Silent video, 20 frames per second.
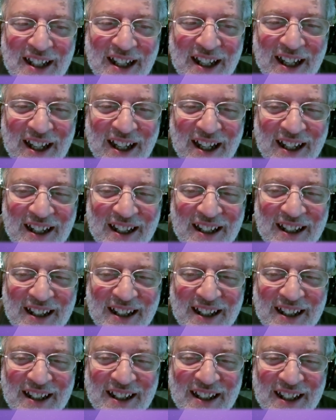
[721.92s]

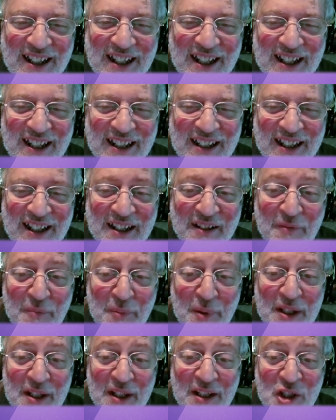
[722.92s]
that have
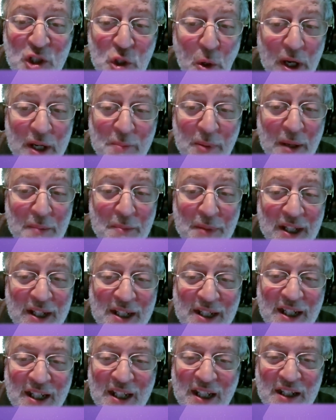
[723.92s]
been enjoyed by
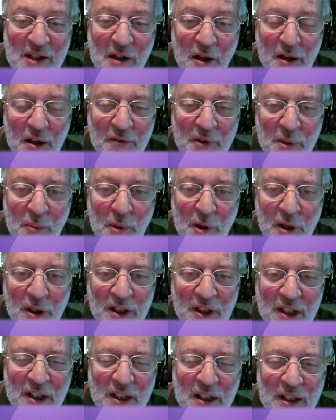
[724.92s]
millions of kids all over the
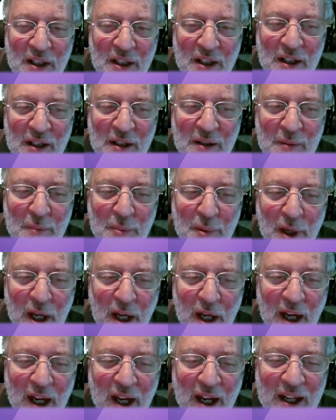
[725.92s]
world.
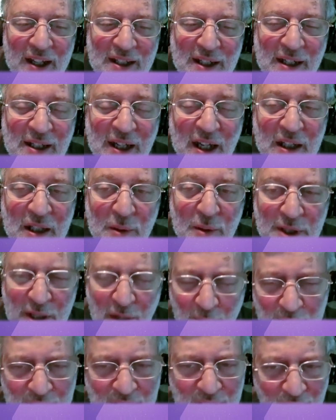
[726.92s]
But as I say, there was
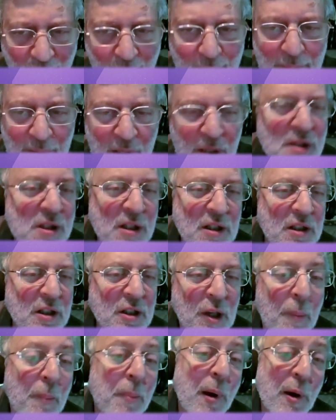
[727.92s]
always some musical
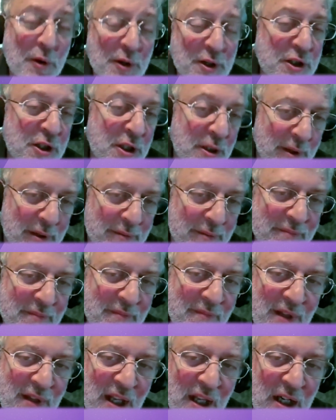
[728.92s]
component to it.
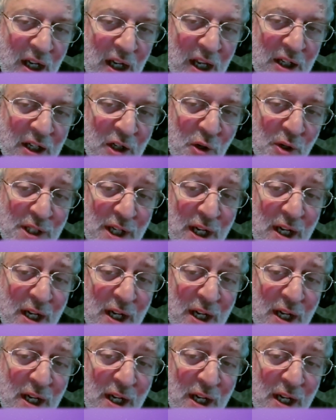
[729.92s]
And of course,